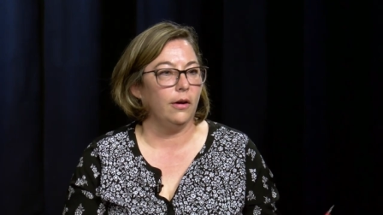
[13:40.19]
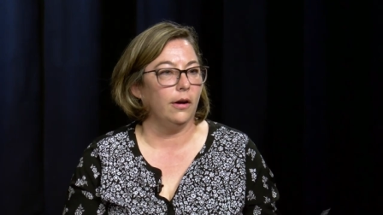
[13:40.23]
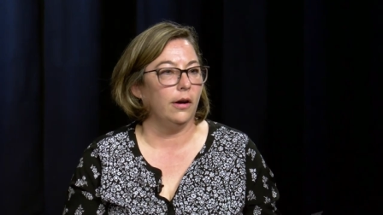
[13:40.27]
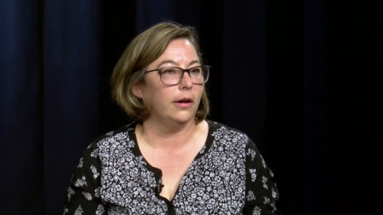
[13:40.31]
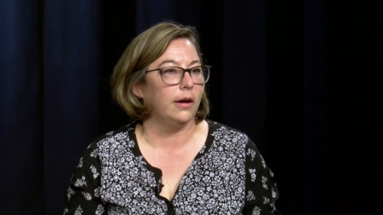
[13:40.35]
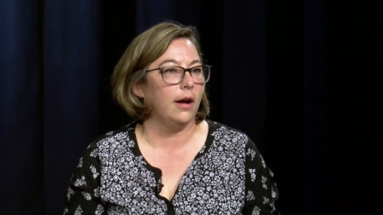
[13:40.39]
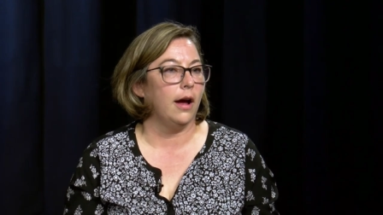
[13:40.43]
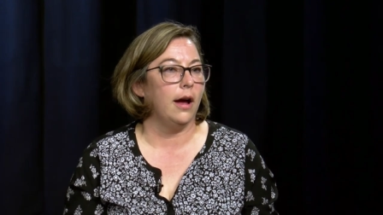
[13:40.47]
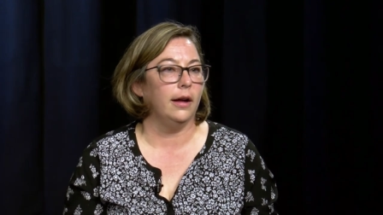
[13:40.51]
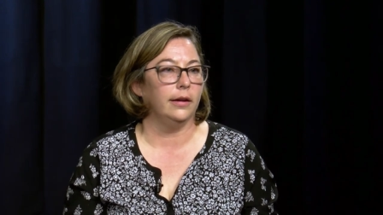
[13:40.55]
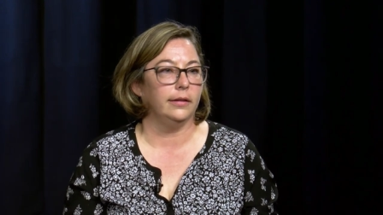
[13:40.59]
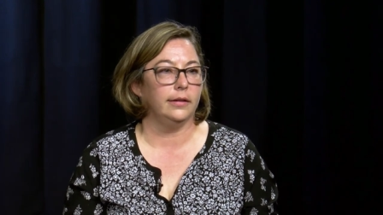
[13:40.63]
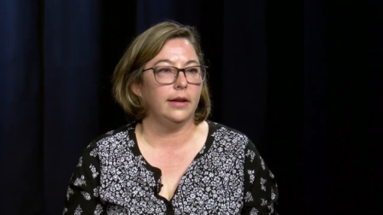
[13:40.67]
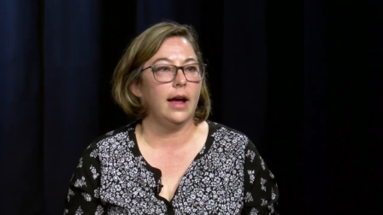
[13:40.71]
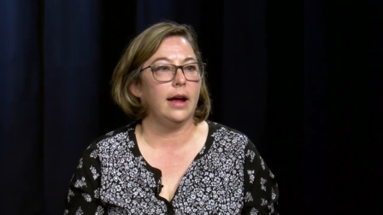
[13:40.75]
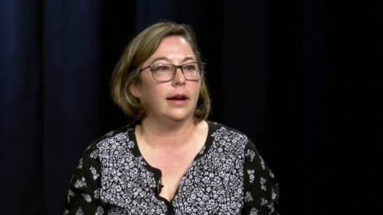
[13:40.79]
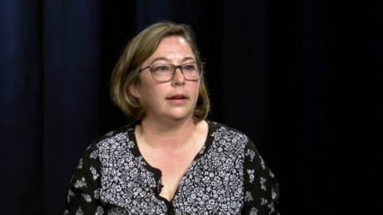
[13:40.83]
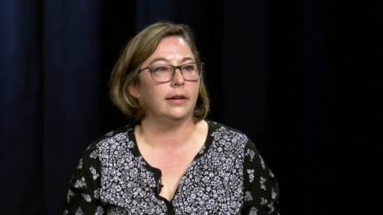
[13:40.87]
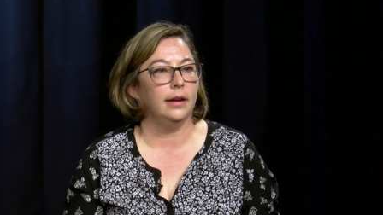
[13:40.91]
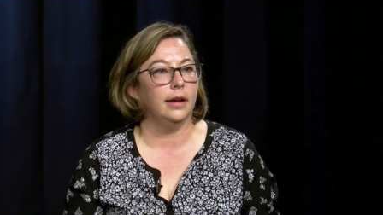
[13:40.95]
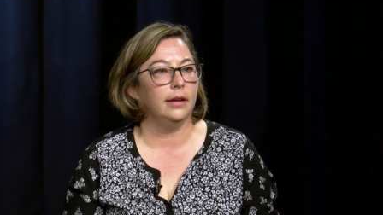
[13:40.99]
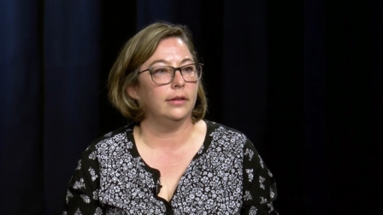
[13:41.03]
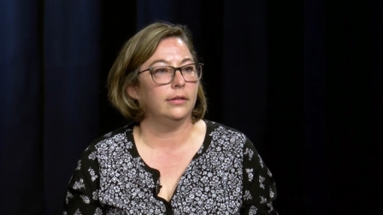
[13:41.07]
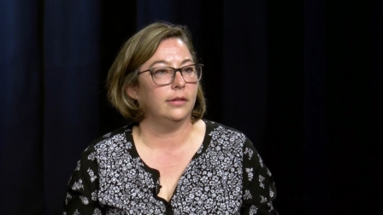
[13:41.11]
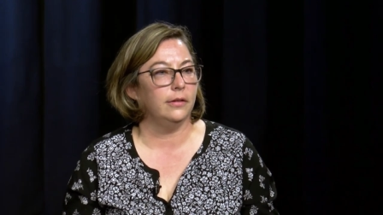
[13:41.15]
or
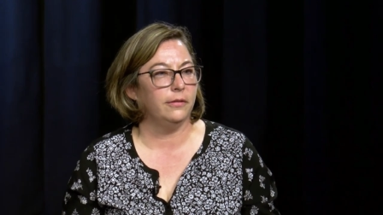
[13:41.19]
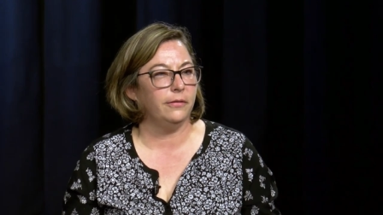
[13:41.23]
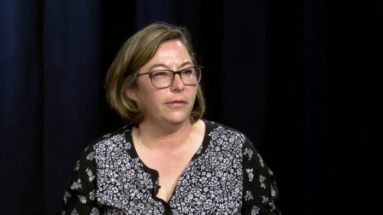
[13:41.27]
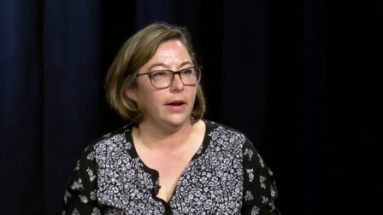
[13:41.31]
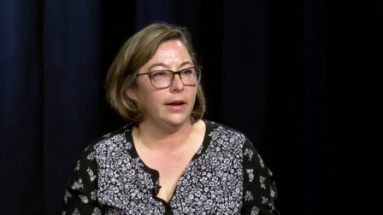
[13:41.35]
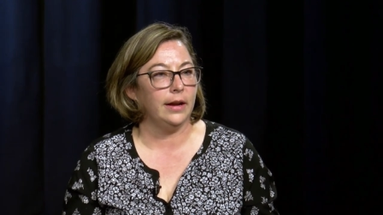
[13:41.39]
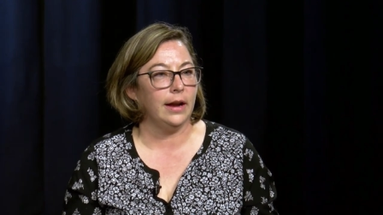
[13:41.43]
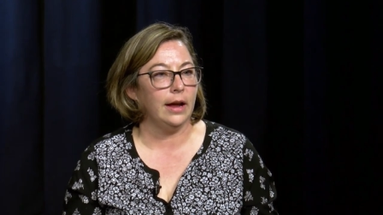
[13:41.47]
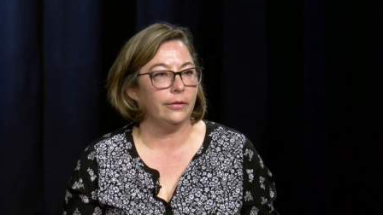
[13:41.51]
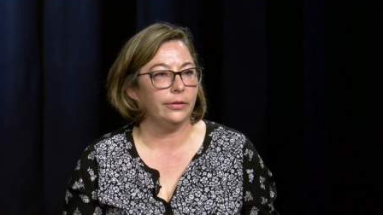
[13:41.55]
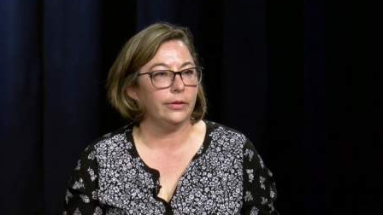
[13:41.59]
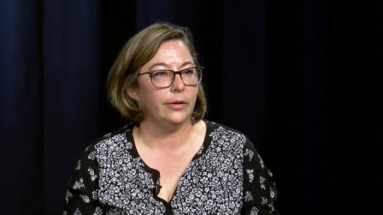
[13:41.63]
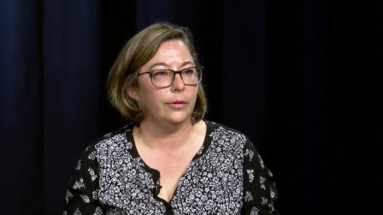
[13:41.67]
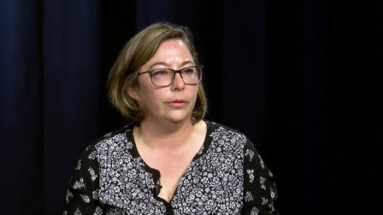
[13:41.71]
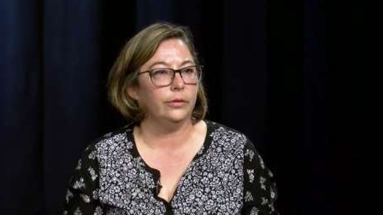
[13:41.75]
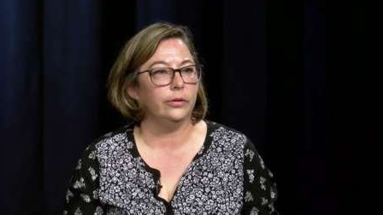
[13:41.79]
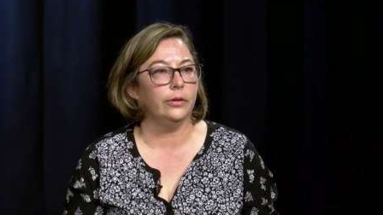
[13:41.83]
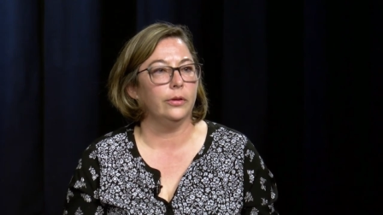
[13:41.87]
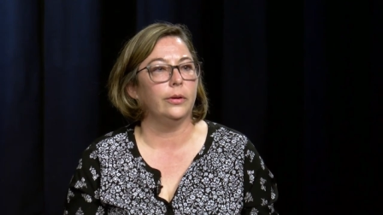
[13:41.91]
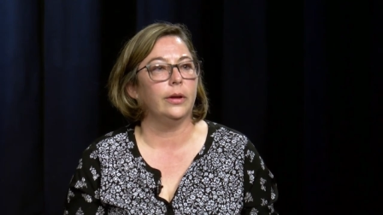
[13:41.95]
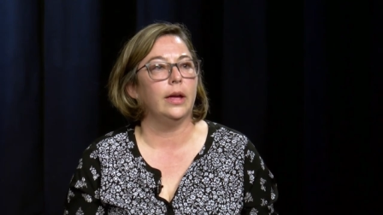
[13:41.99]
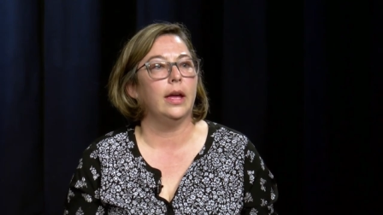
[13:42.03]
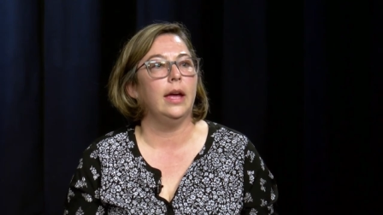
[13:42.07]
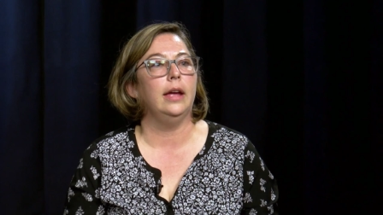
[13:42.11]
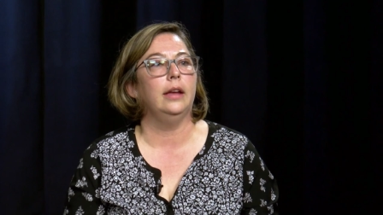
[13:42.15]
contact us to find out those
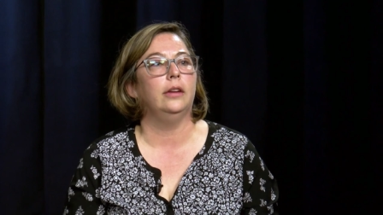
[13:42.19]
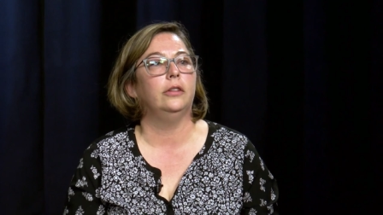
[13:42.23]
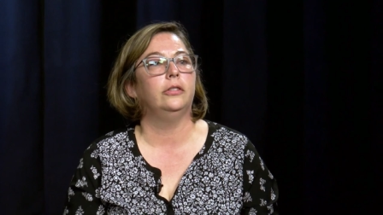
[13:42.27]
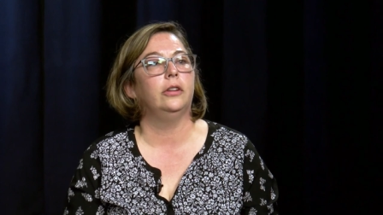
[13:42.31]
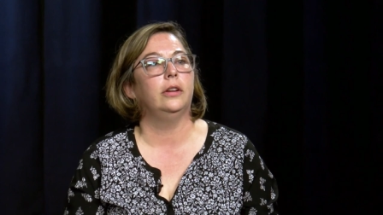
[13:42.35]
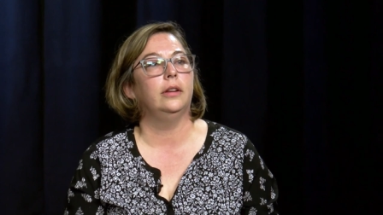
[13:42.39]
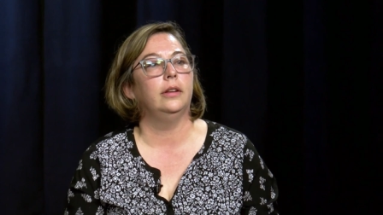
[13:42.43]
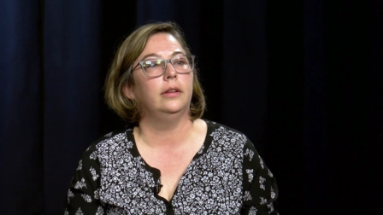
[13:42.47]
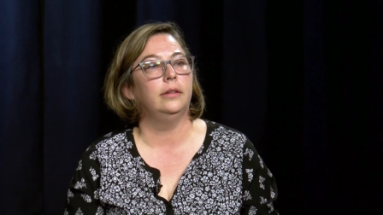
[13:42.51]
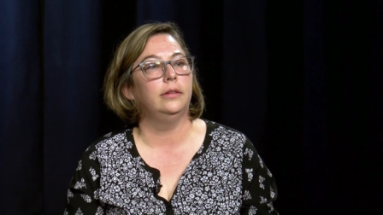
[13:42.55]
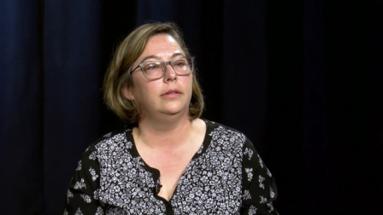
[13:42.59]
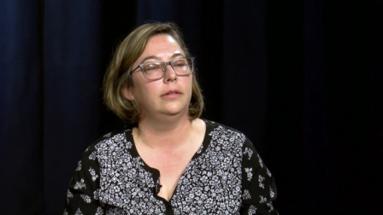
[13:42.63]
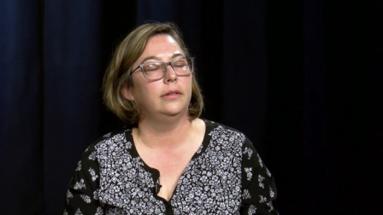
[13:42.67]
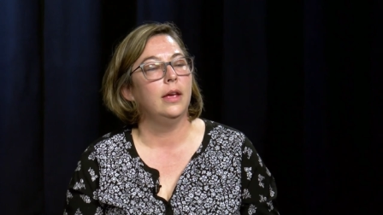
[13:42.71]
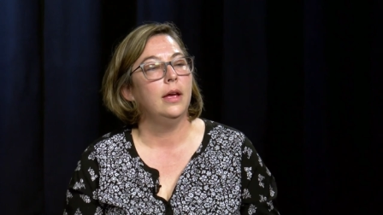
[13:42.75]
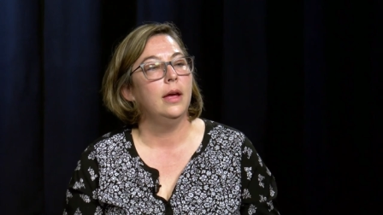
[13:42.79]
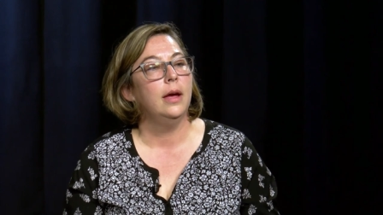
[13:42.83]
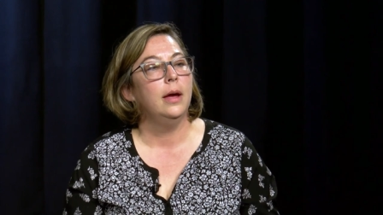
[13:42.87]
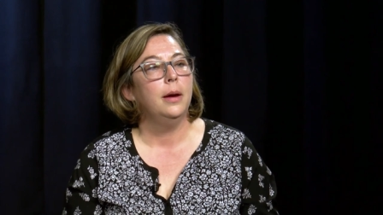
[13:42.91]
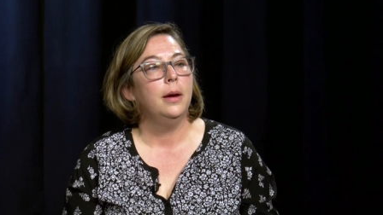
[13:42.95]
locations.